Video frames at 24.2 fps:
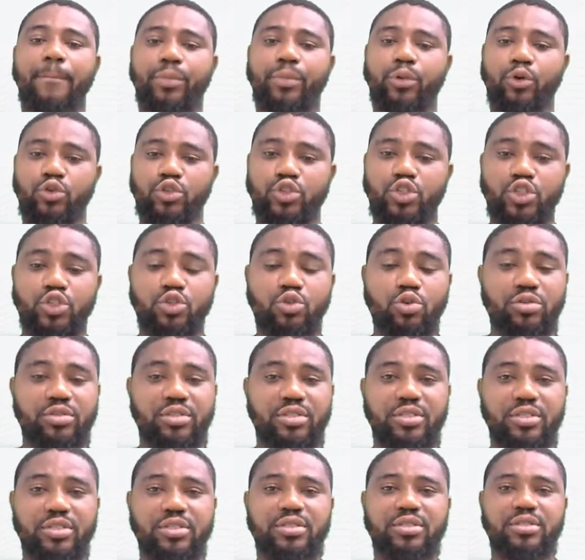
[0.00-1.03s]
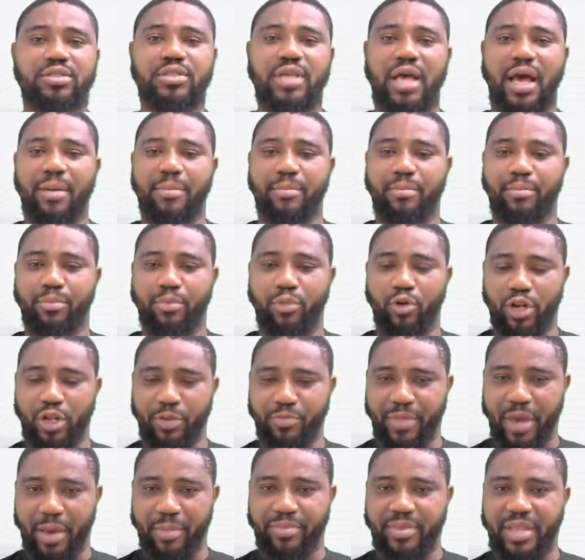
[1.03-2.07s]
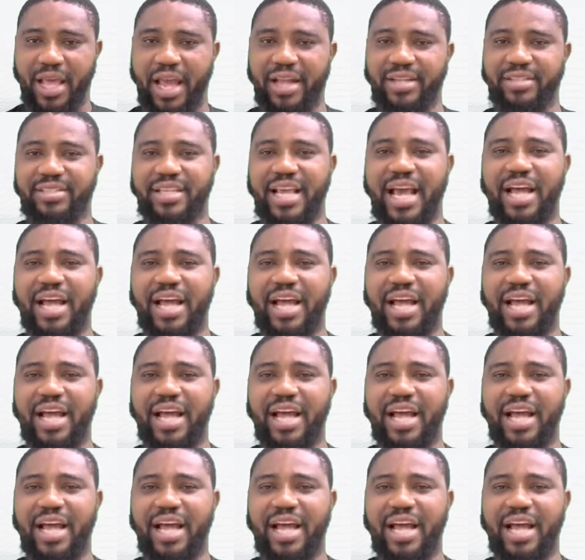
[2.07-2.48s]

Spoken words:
proteases, and polypeptides.